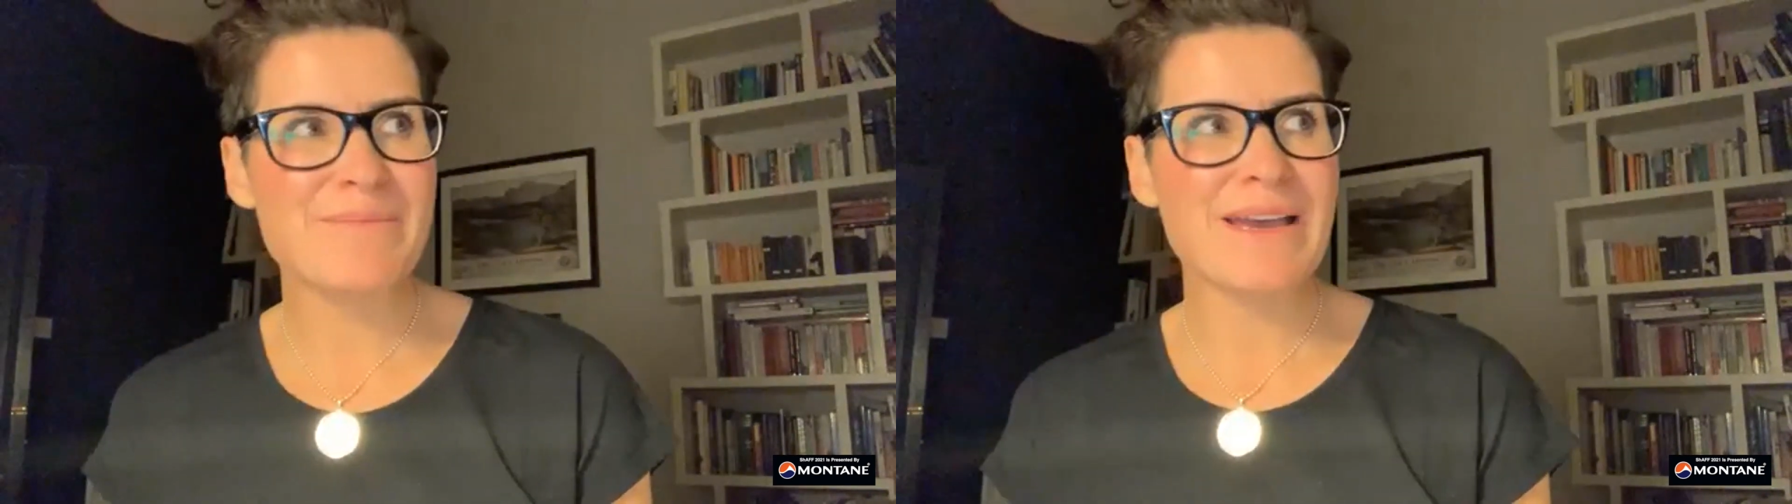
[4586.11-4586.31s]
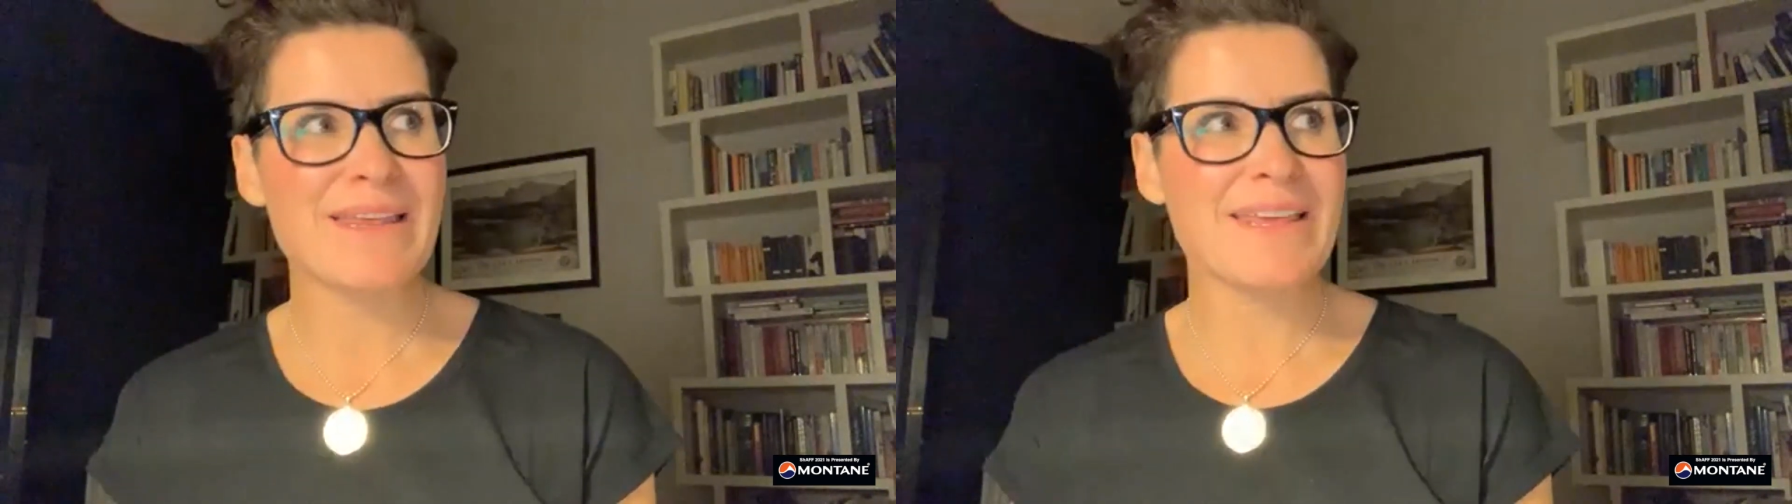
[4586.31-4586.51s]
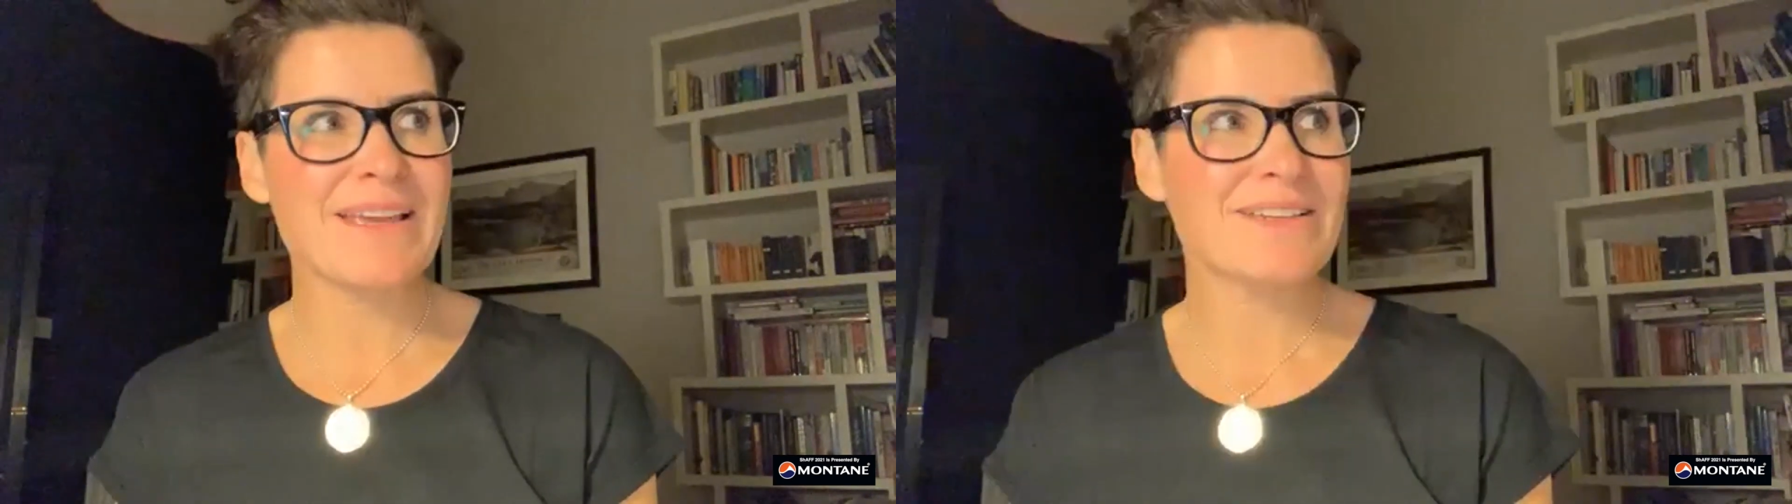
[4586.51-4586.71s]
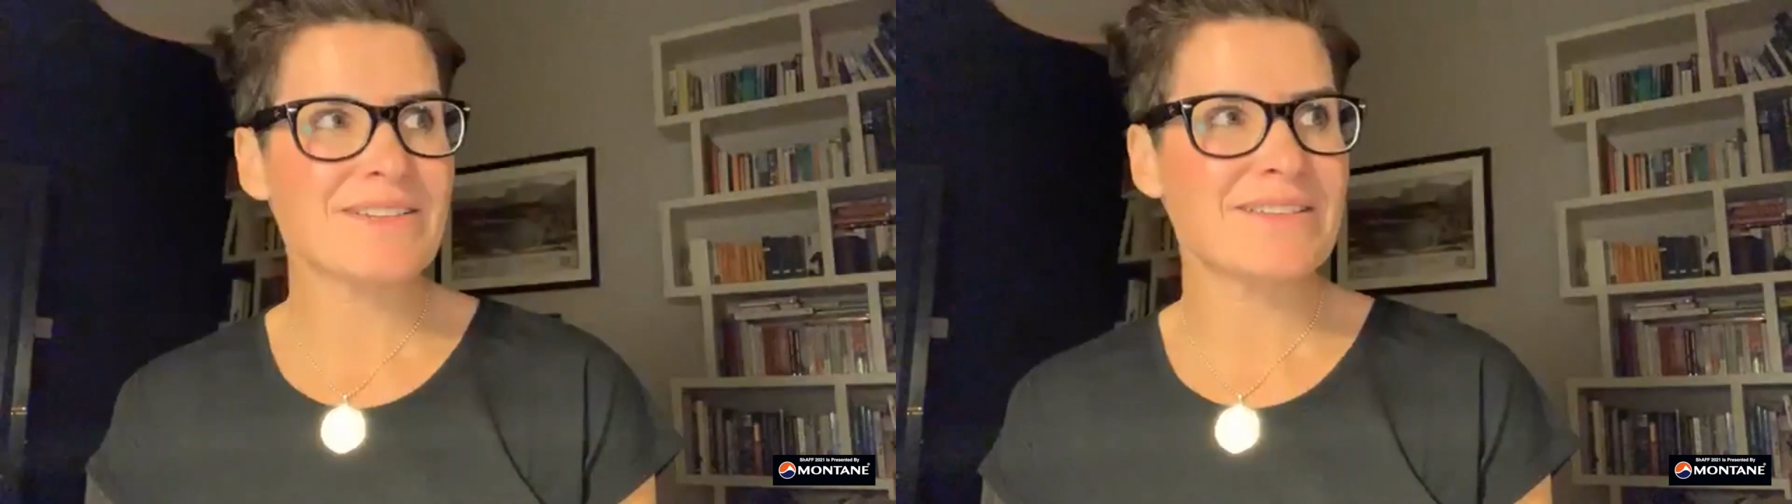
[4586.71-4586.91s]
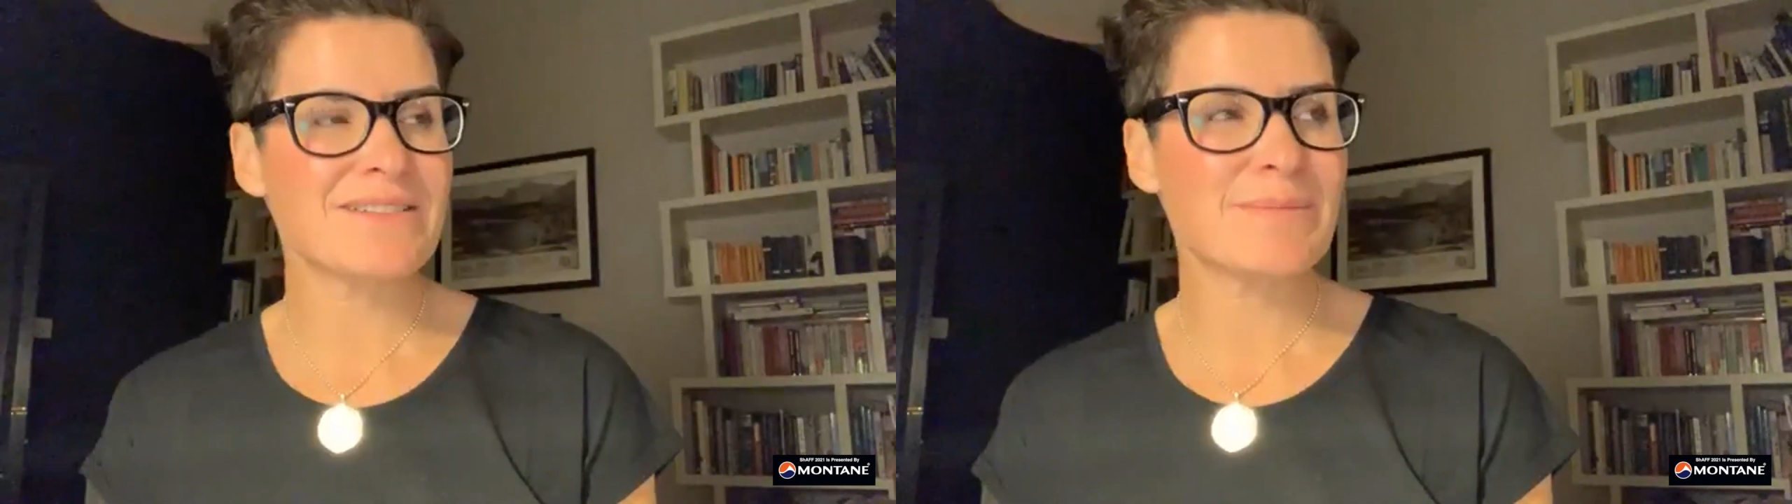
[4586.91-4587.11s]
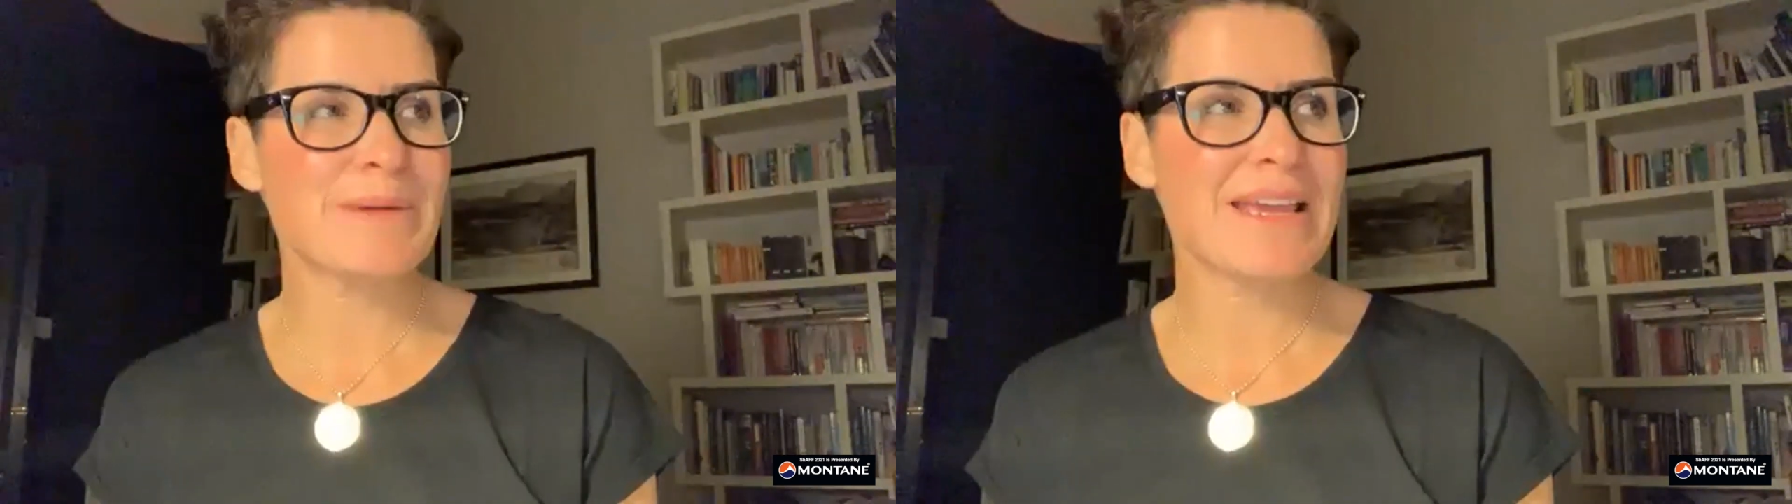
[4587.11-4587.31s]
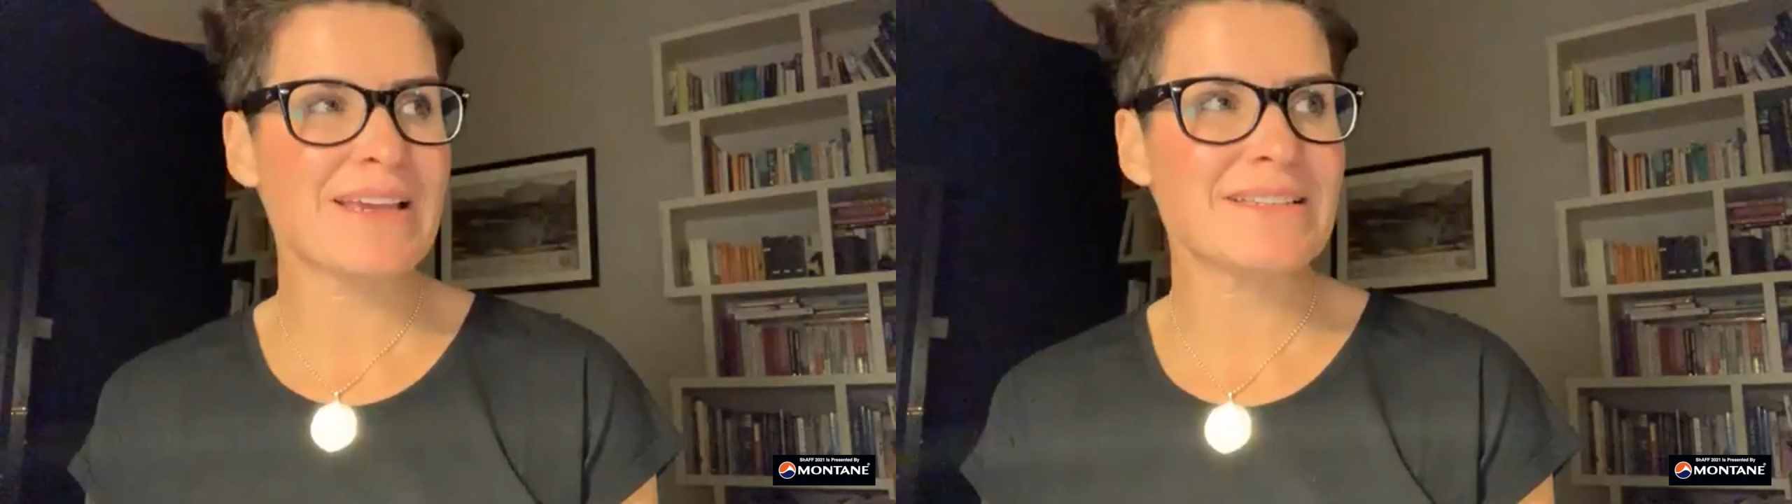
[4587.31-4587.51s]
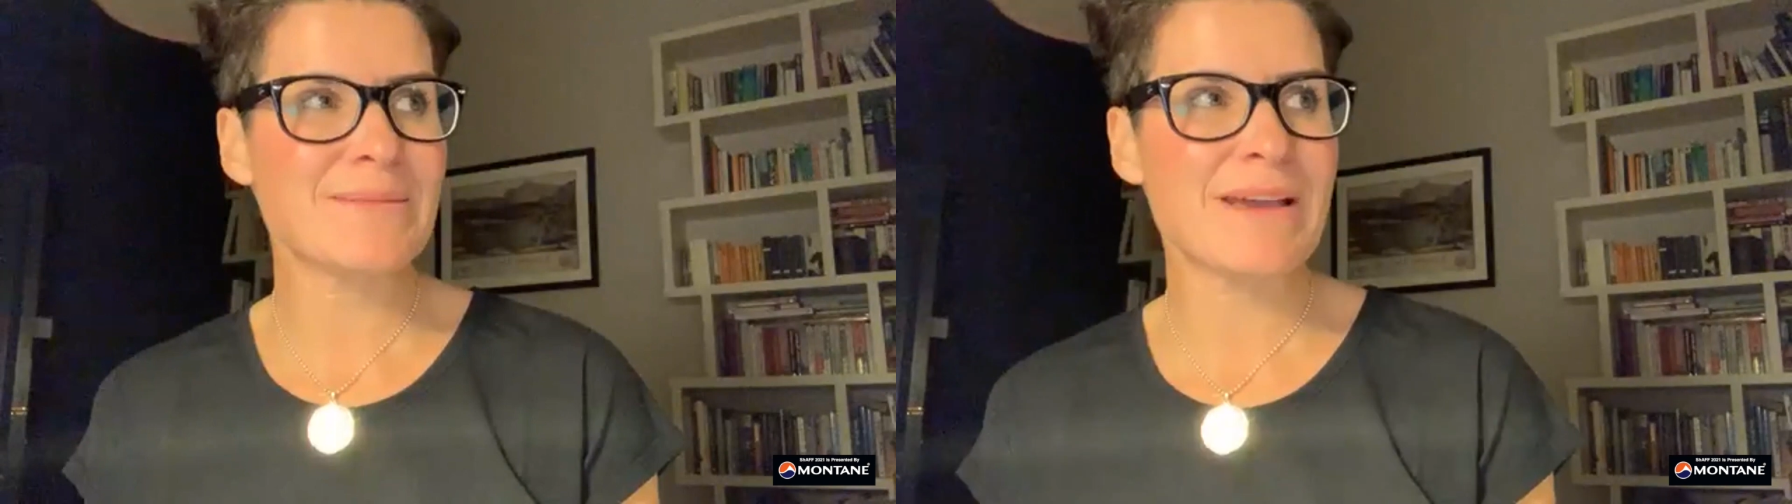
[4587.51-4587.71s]
But I think just
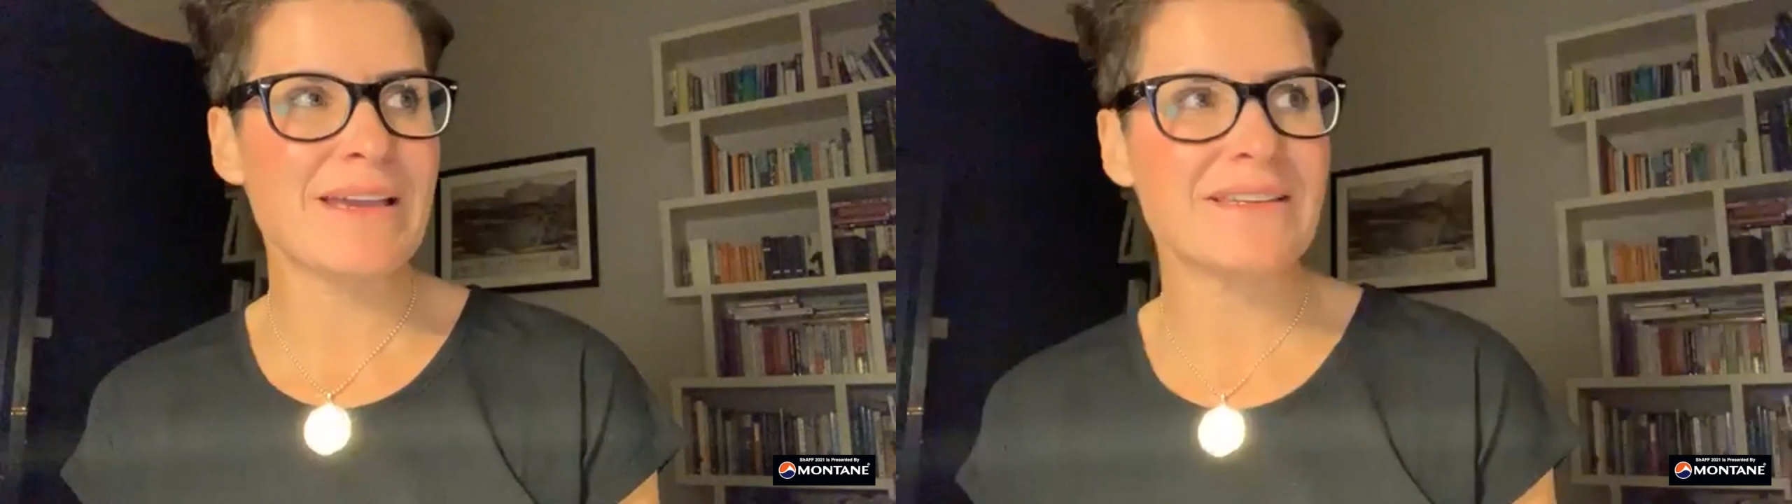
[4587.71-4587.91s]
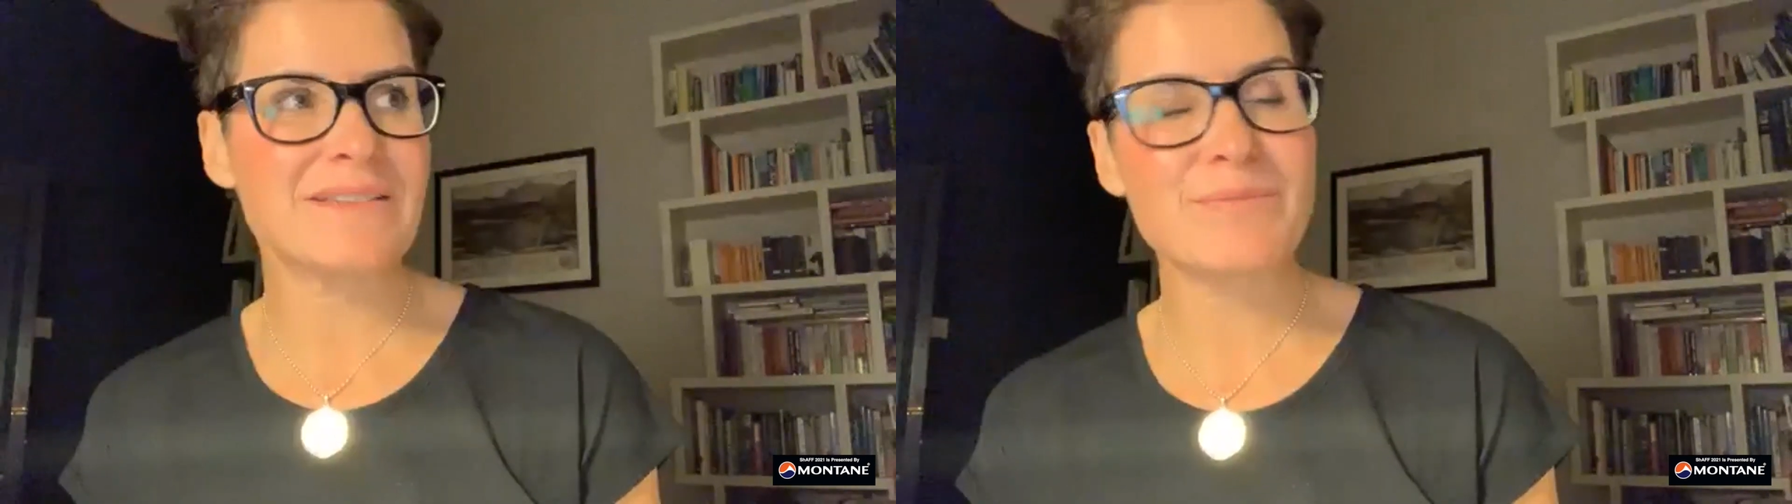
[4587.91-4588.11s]
springing to mind